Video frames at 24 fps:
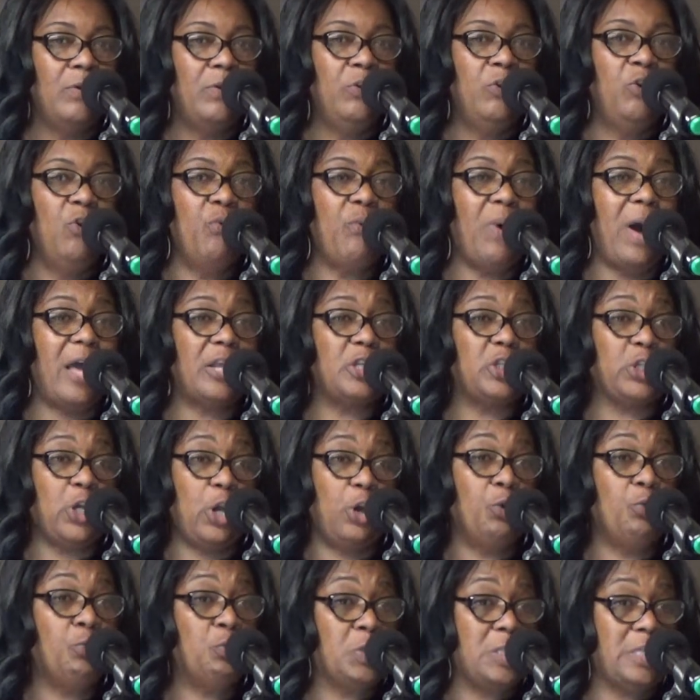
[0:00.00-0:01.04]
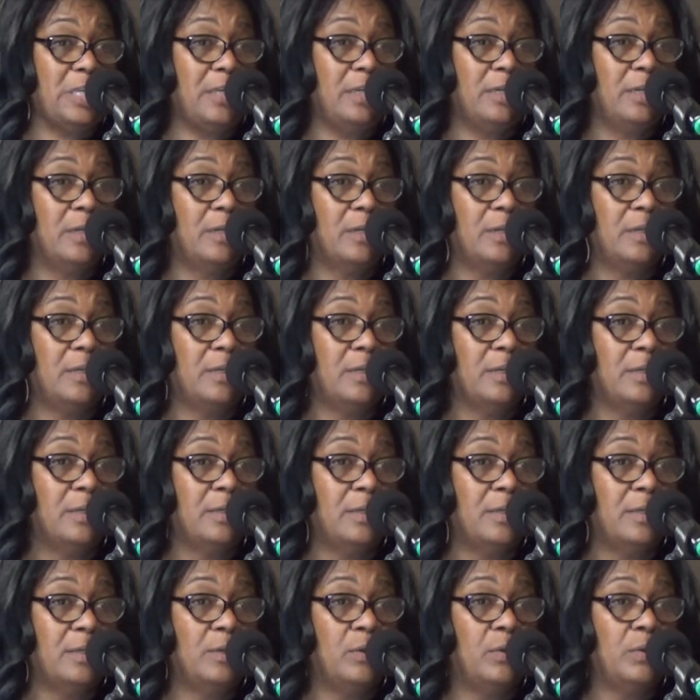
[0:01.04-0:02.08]
You are chosen
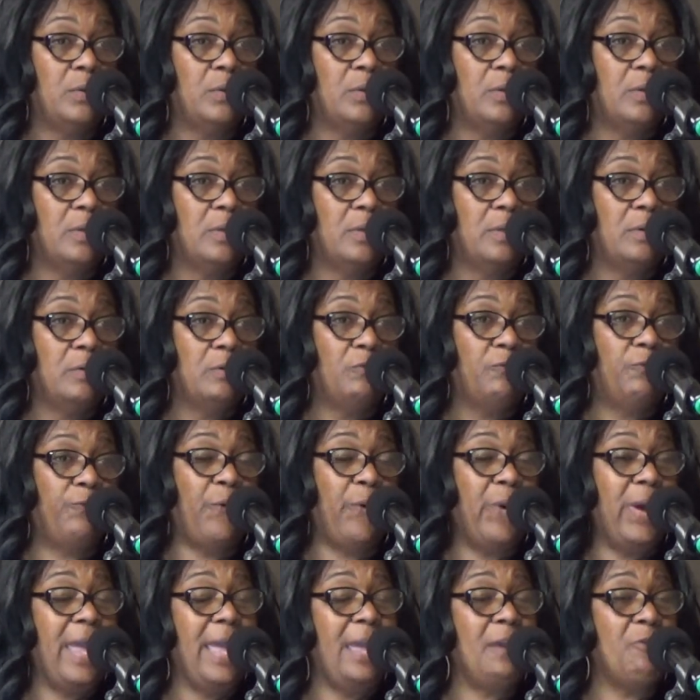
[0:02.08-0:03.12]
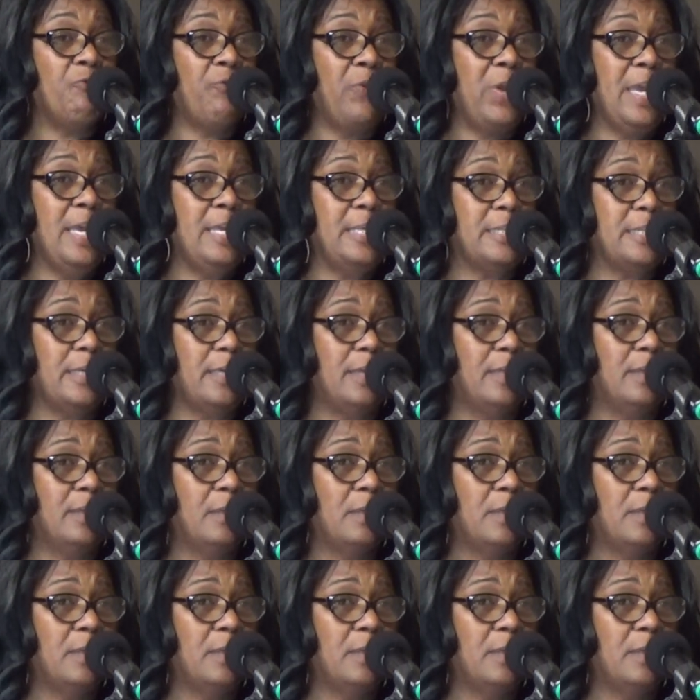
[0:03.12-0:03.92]
for a reason.